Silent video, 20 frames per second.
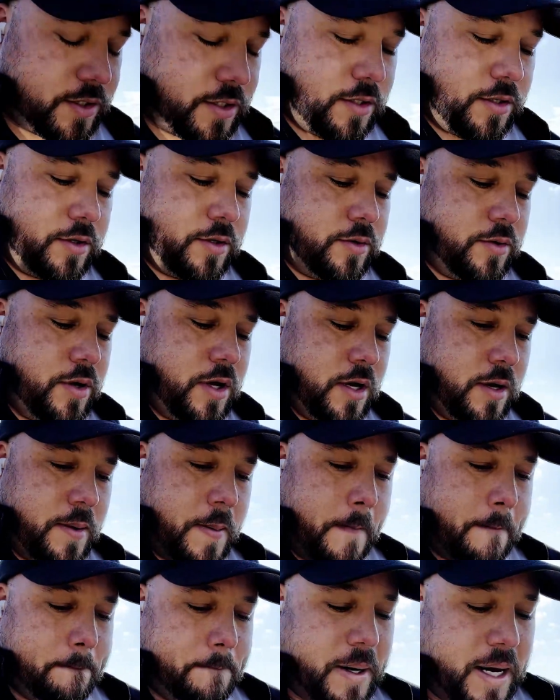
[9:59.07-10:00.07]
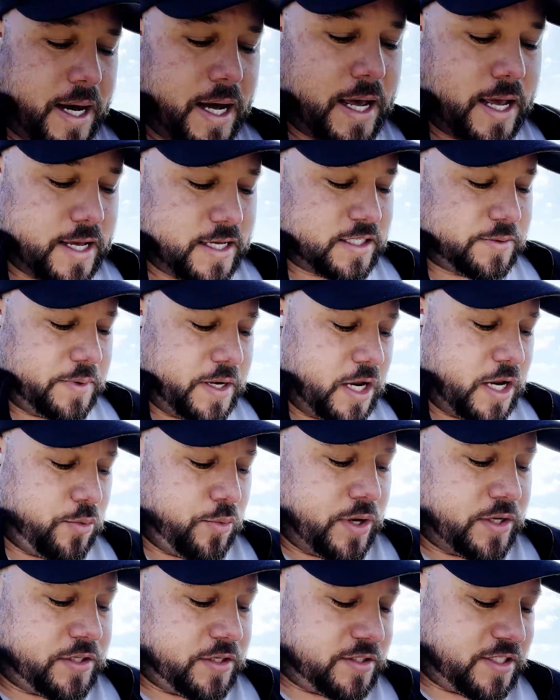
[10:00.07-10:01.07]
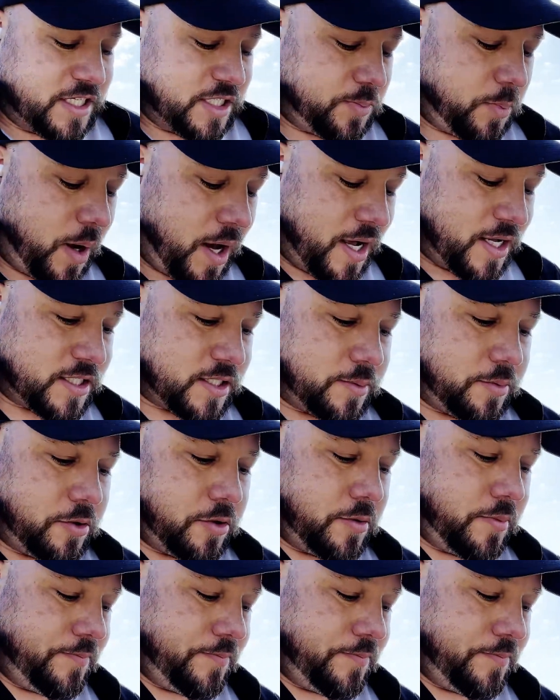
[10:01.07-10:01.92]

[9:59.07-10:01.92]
to buy as many rentals as possible,